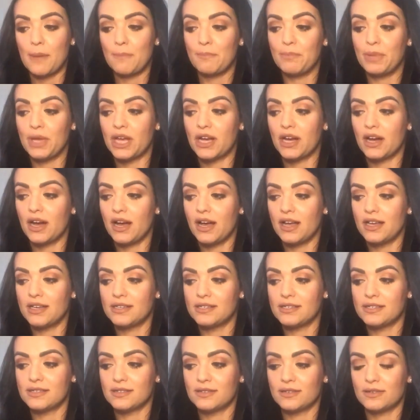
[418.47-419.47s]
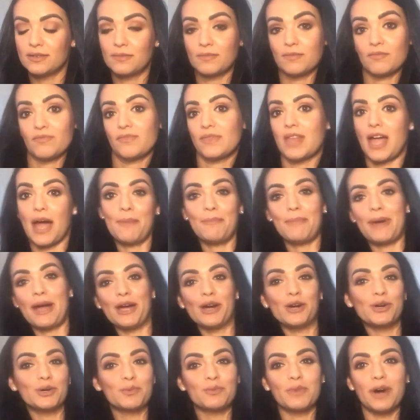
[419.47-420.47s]
because I'm my
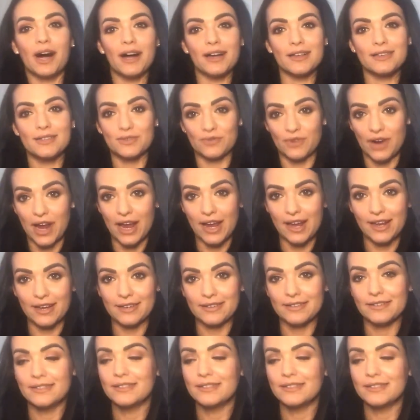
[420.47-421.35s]
own boss, right?